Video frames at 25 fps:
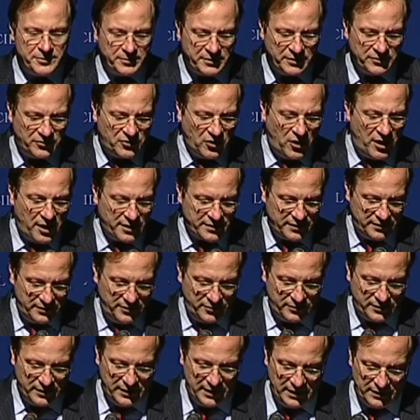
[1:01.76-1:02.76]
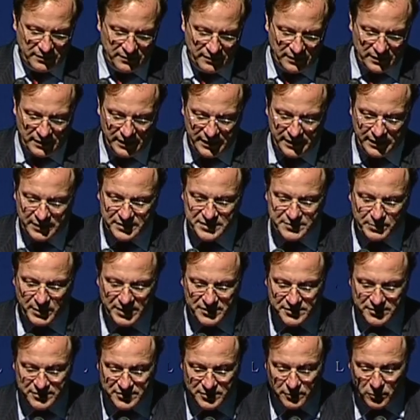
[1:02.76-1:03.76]
You can talk and you can eat and clink as
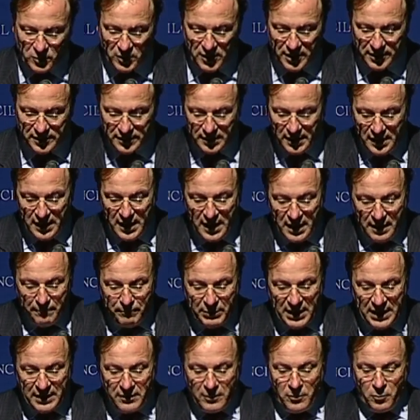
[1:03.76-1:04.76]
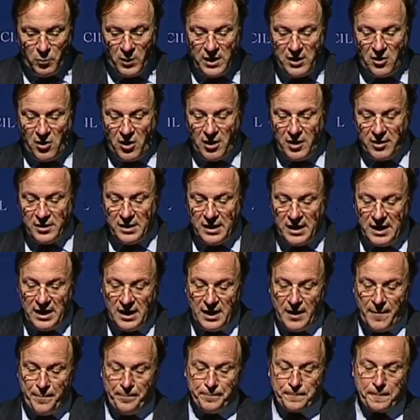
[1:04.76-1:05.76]
much as you want. But we are,
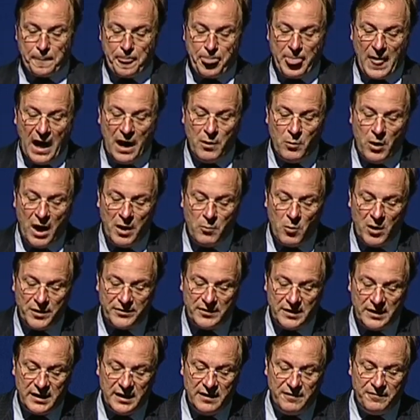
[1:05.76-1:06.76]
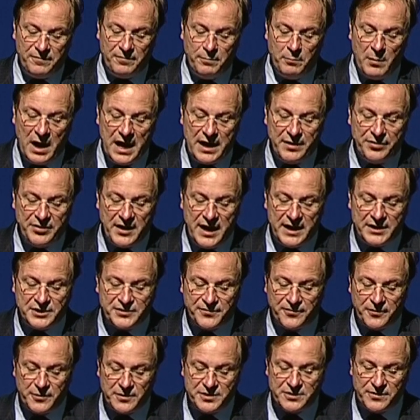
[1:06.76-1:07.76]
um, I, I, want to give my thanks,
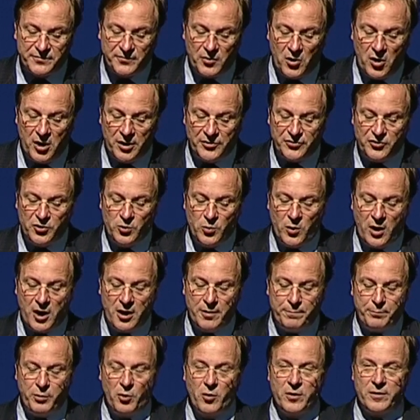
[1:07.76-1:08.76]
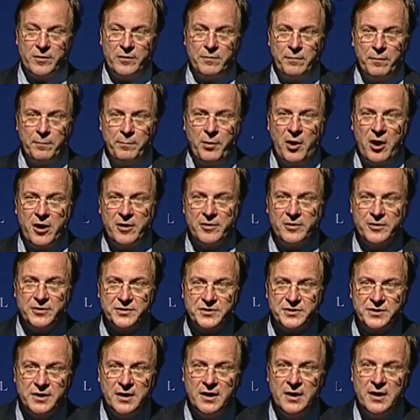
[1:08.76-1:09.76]
first of all, to our port
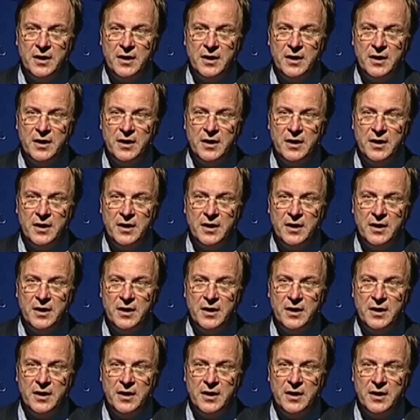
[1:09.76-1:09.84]
partners.